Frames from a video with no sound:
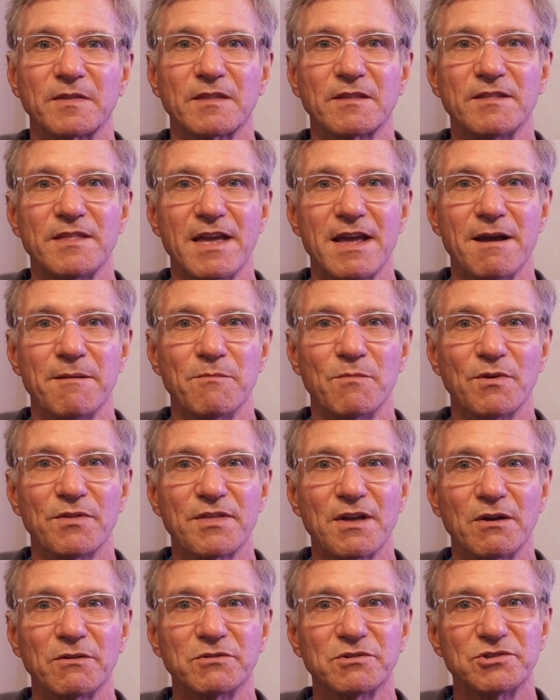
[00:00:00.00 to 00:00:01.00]
them
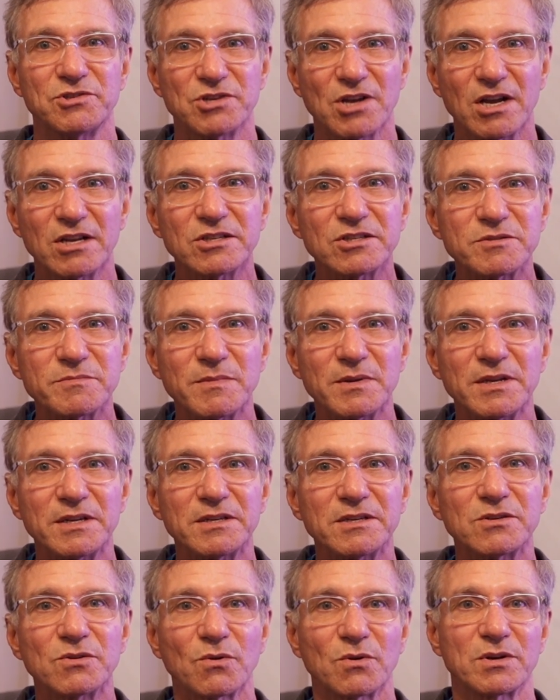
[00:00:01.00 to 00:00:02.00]
without
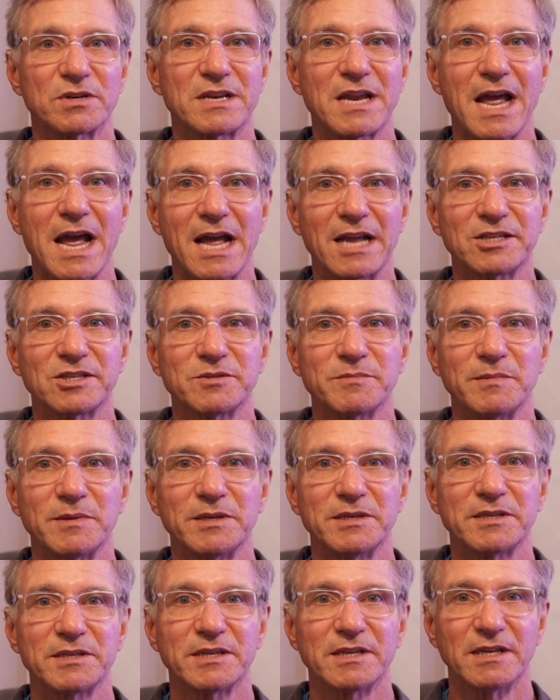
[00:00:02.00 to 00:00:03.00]
judgment or
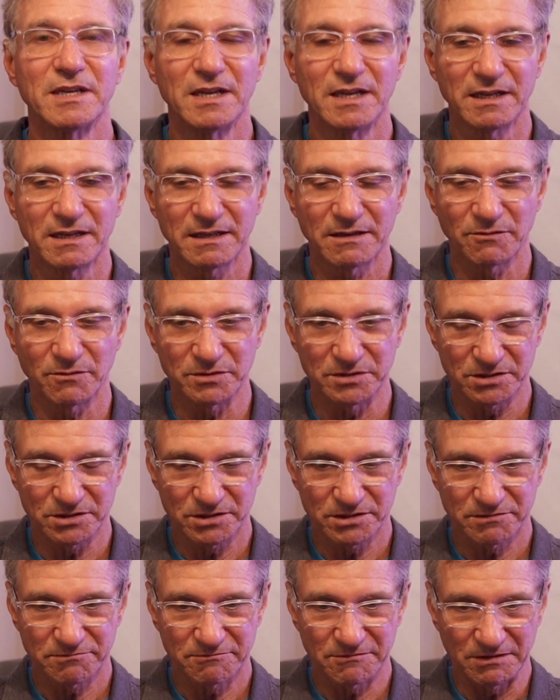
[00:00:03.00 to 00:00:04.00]
attachment,
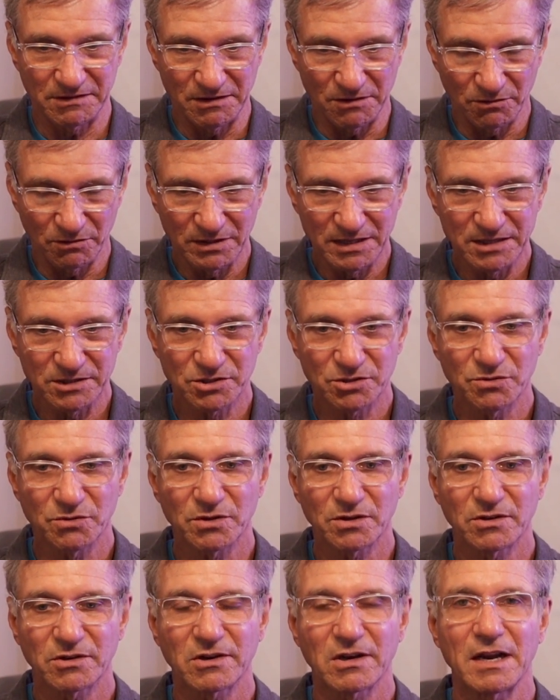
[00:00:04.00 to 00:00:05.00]
which leads to
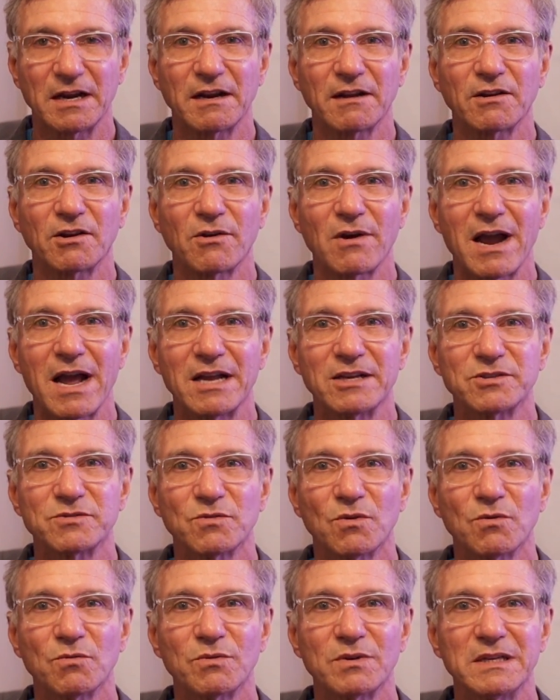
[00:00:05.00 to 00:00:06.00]
a kind of
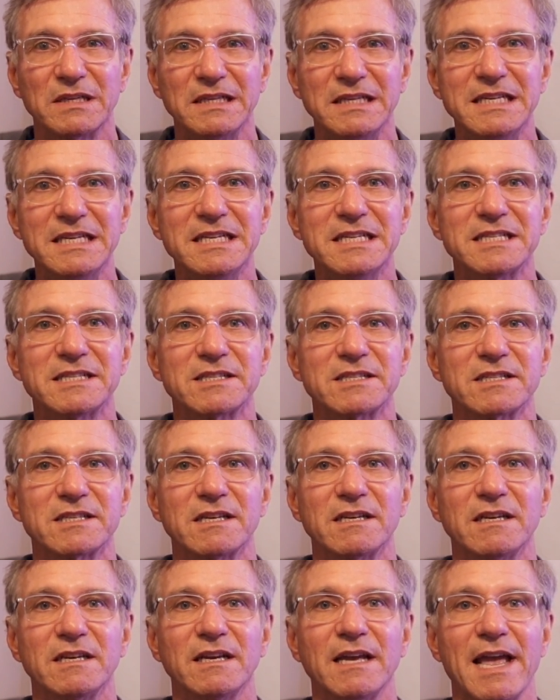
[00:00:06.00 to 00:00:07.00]
gradual
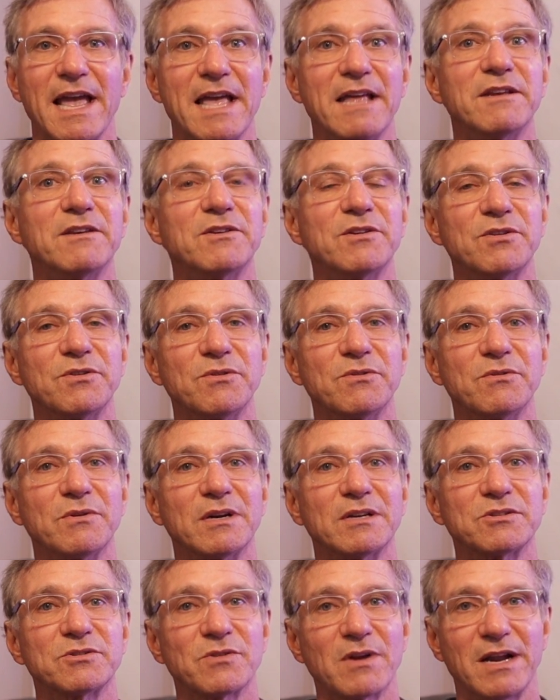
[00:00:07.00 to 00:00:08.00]
release and to
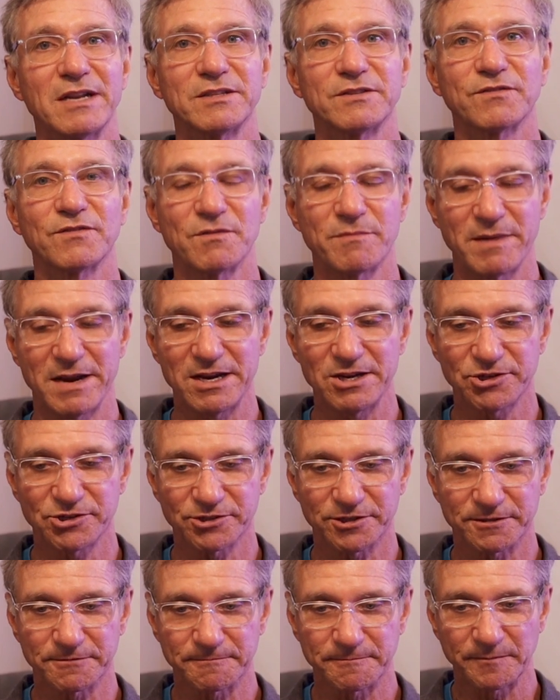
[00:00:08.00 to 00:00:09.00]
a
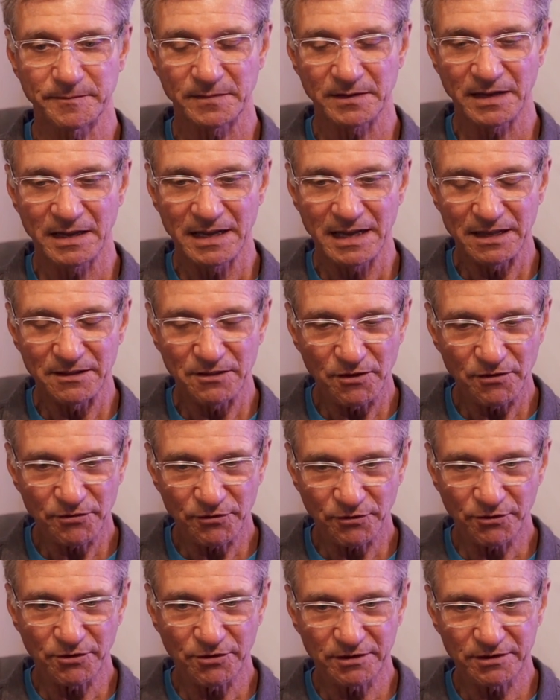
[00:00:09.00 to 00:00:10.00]
transformation. And the
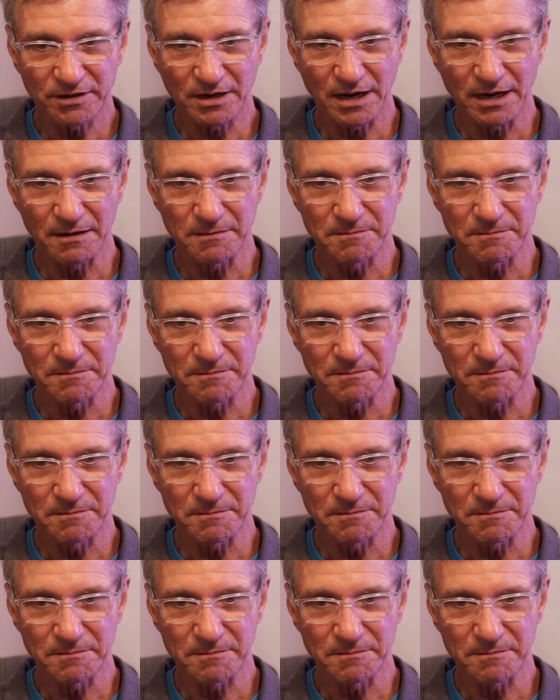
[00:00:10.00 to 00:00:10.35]
third